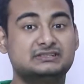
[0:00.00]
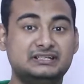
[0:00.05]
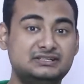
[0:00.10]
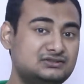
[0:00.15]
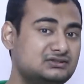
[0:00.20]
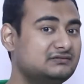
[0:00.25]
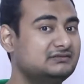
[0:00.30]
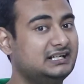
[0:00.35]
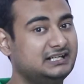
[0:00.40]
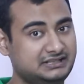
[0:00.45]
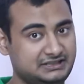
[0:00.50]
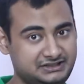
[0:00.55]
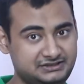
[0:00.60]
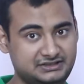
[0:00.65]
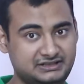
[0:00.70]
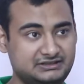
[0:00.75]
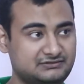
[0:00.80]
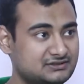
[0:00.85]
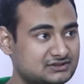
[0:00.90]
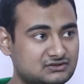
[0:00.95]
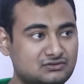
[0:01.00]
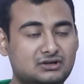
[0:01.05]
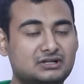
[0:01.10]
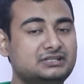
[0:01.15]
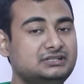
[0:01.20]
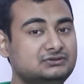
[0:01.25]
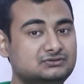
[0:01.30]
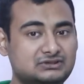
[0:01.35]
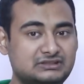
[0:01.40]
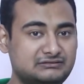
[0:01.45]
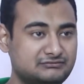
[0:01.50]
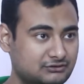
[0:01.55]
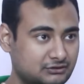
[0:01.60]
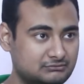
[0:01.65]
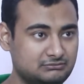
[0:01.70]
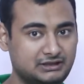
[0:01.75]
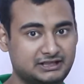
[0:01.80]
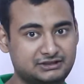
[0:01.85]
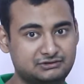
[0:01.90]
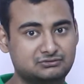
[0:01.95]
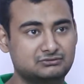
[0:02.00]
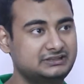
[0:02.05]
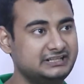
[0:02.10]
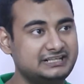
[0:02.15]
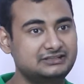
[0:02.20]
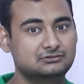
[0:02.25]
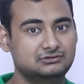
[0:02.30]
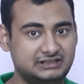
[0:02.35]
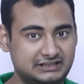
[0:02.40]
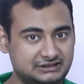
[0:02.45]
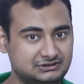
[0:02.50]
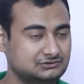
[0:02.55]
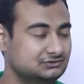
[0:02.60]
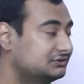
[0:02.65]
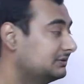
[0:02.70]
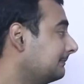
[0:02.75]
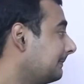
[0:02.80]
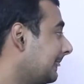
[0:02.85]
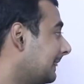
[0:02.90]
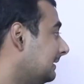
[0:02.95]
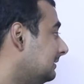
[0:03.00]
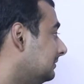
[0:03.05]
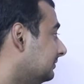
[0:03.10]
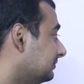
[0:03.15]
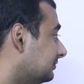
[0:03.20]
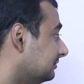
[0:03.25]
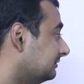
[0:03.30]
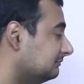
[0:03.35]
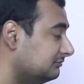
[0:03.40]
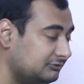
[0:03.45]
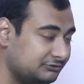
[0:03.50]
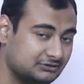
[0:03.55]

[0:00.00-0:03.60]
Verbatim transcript: things of that nature it was not using for like you know day-to-day -day use so